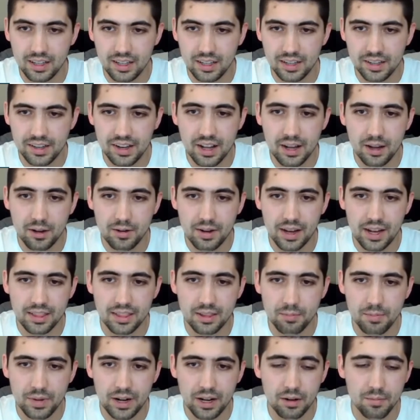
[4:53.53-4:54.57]
Now at
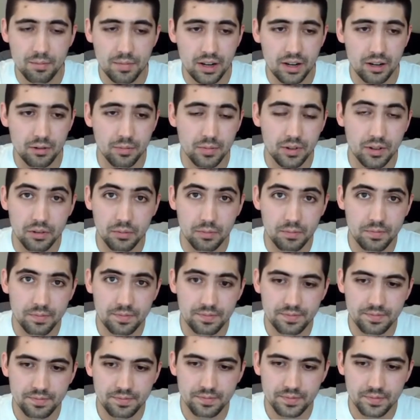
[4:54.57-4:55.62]
the bare minimum,
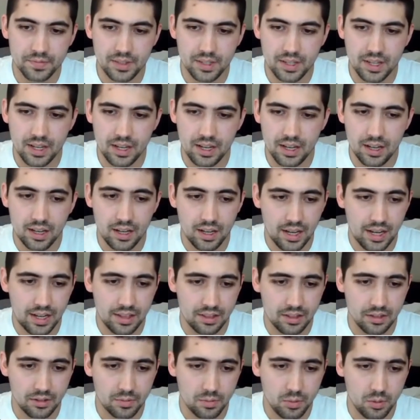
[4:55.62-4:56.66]
at
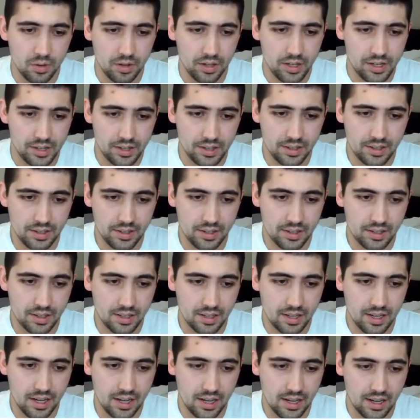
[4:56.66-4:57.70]
this point,
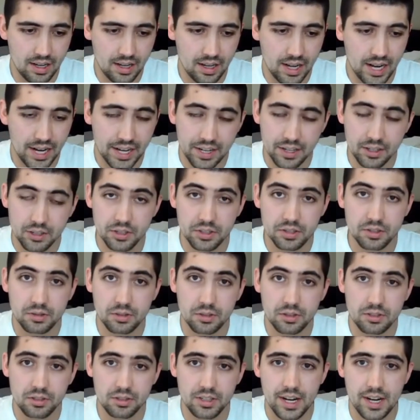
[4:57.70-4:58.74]
I can just
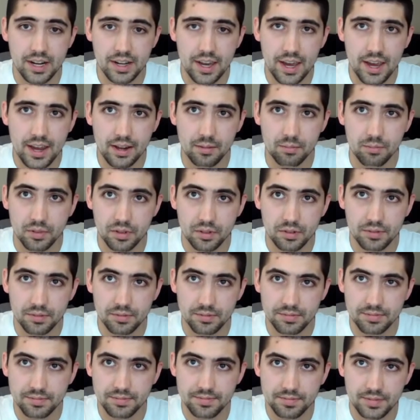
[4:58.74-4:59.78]
create games.
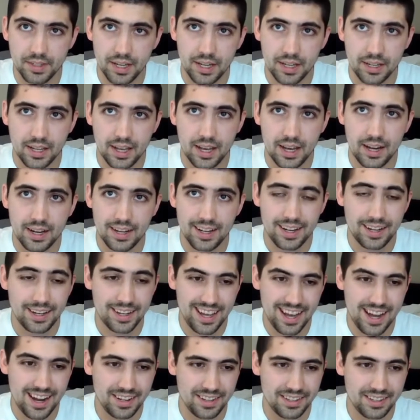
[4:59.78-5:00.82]
and
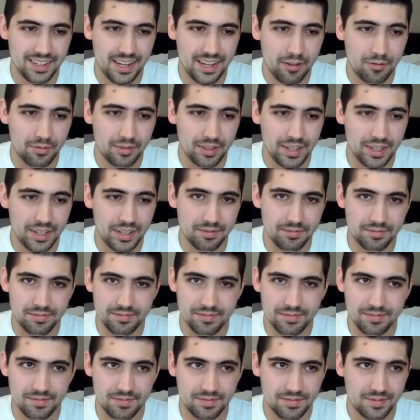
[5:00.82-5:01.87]
kind of definitely
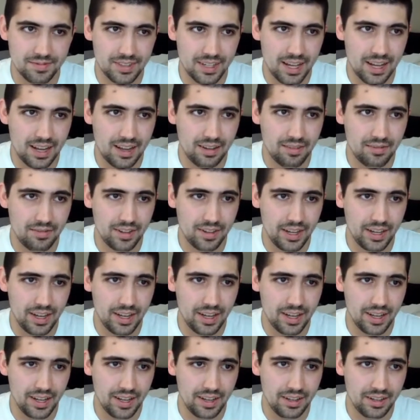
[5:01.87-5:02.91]
have
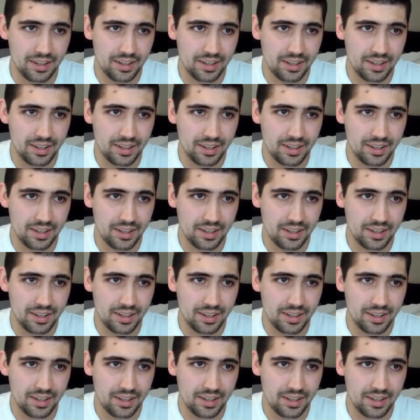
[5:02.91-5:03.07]
a